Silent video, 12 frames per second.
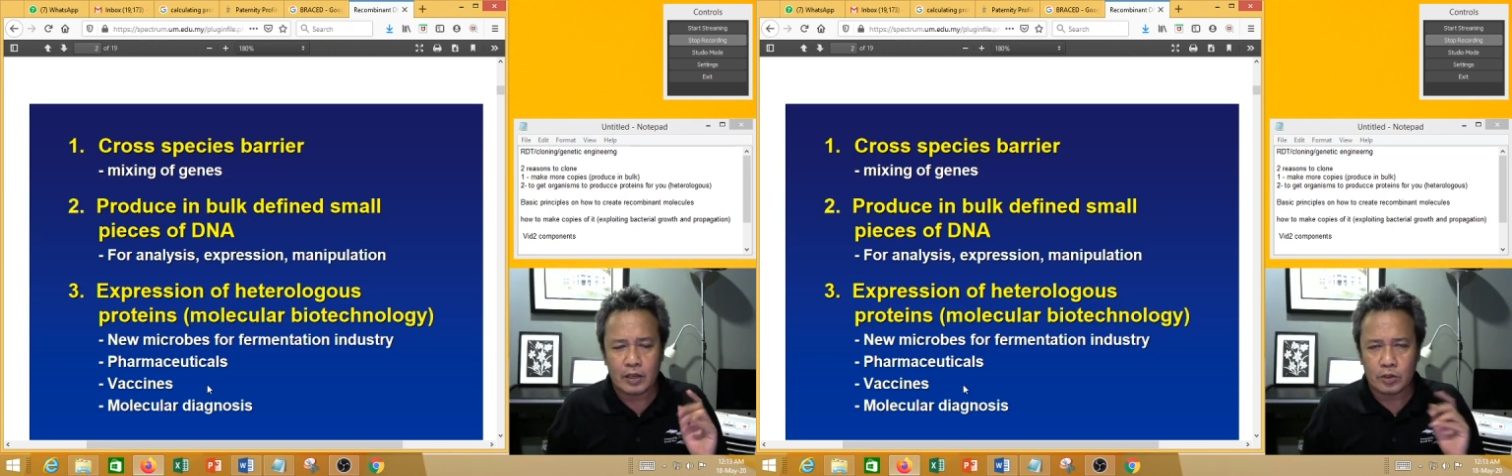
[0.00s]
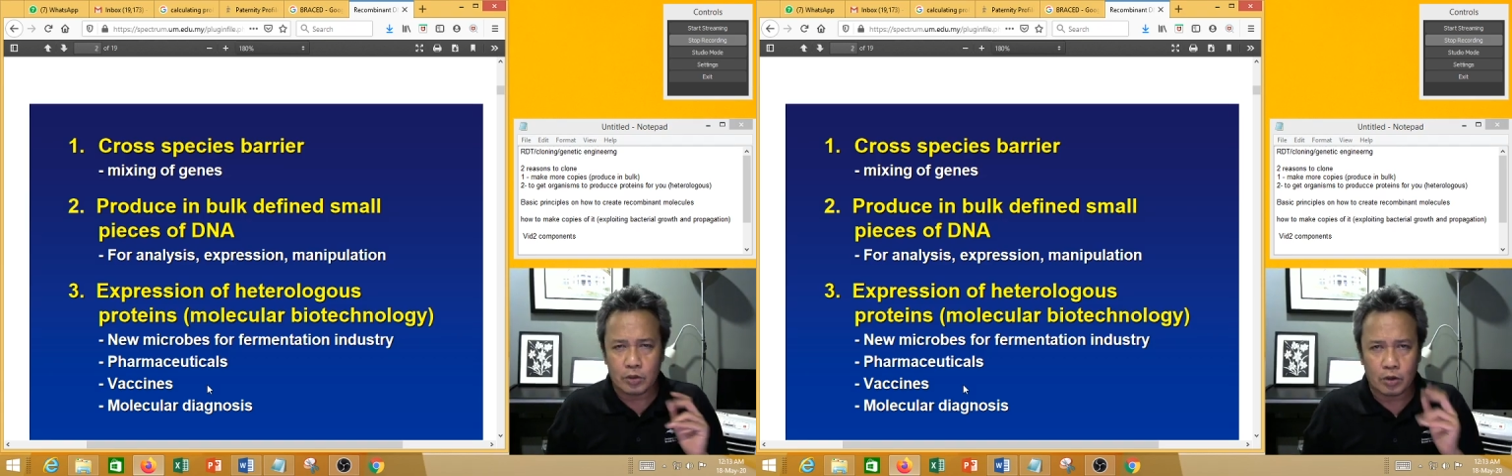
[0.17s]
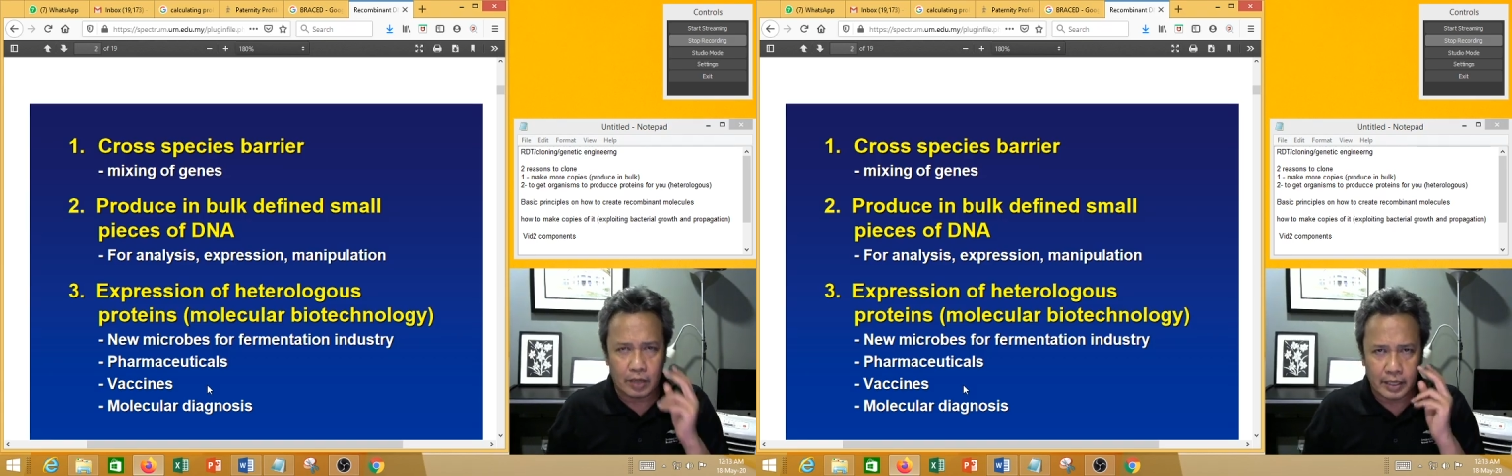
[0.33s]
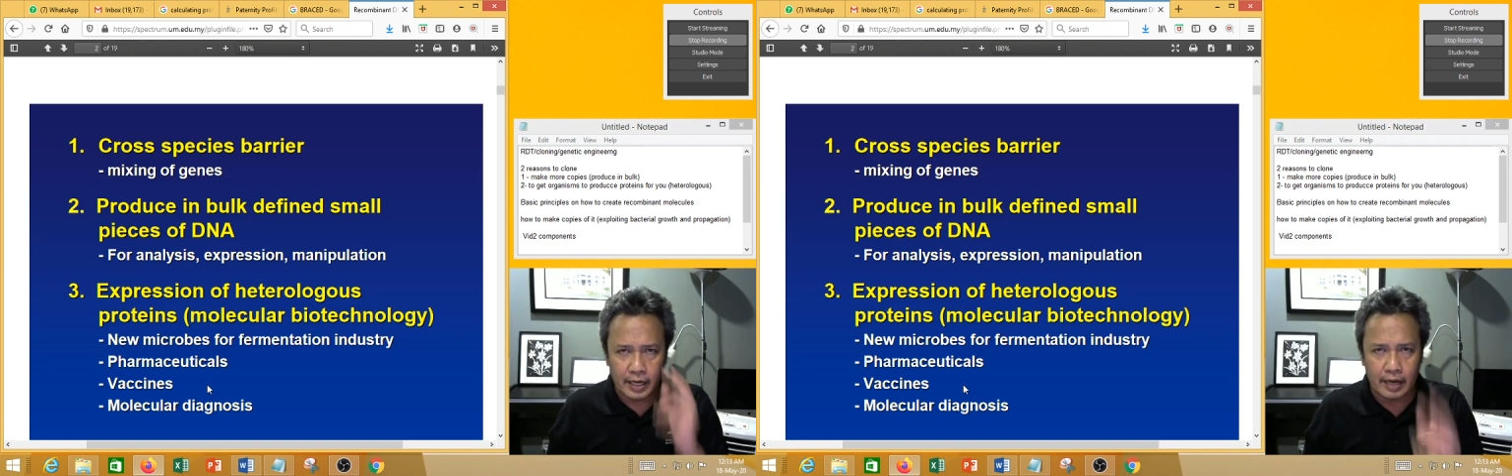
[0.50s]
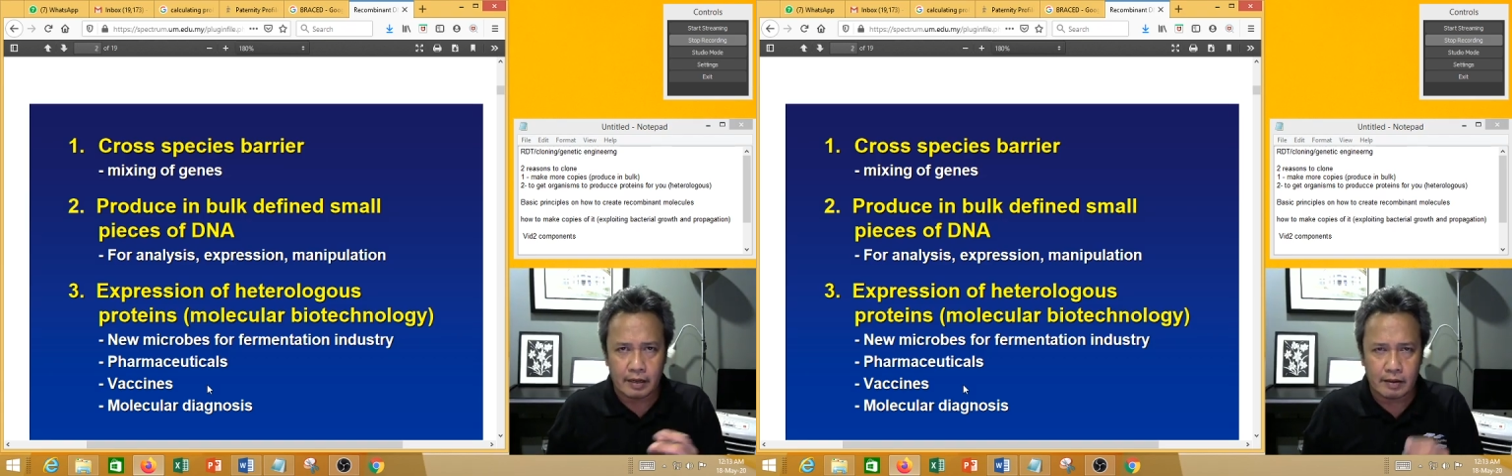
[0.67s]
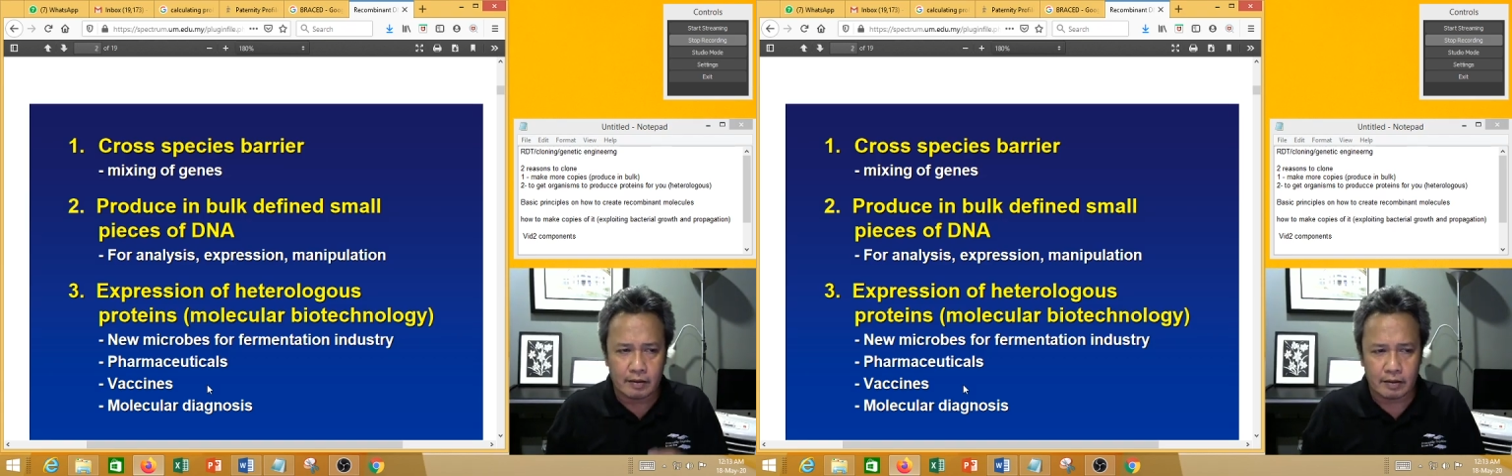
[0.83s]
So
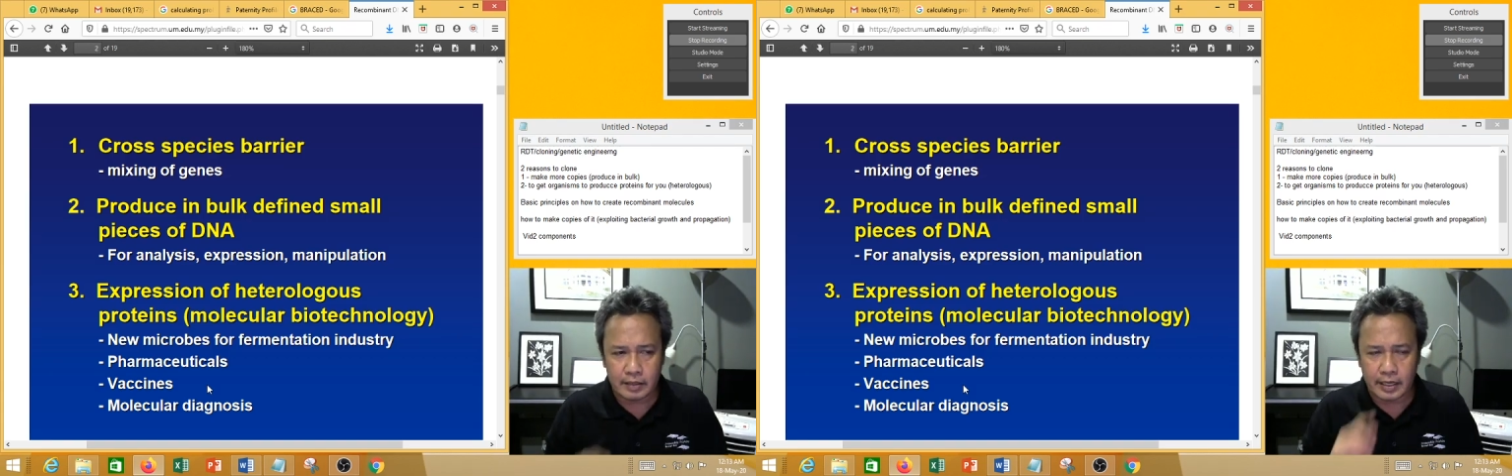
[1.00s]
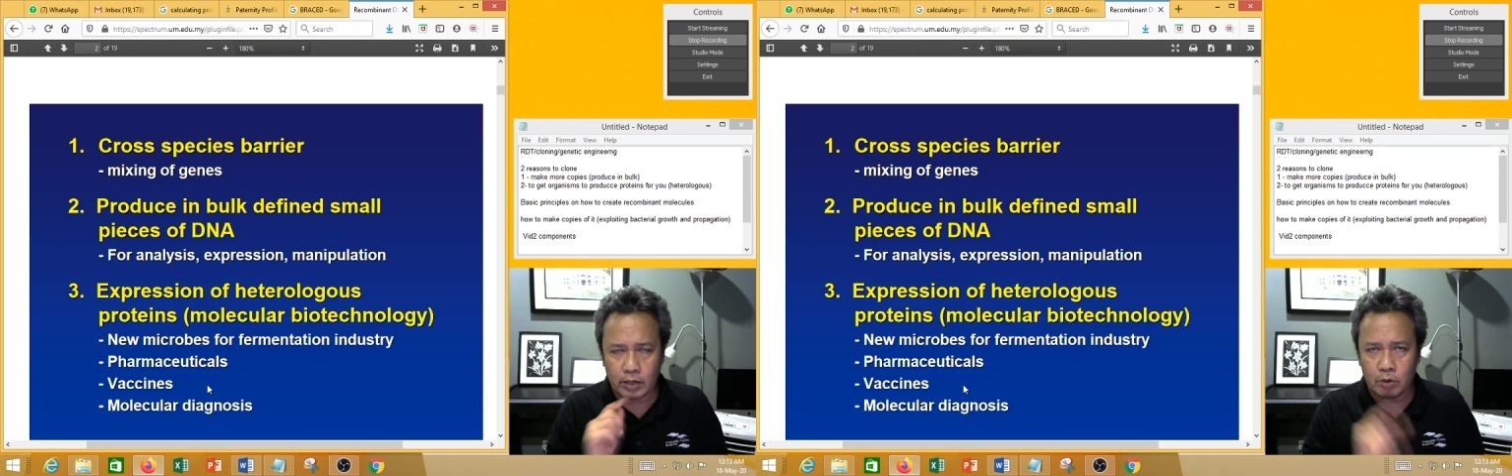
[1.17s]
again, take